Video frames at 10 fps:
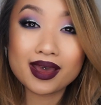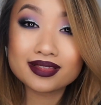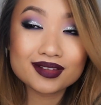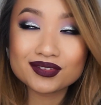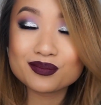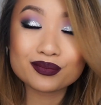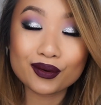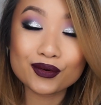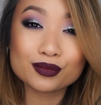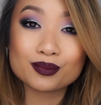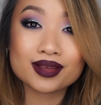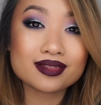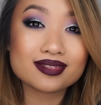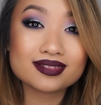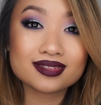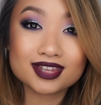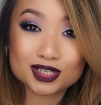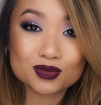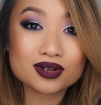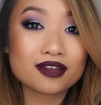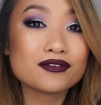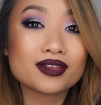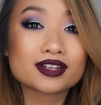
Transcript: I love them both, but this one I feel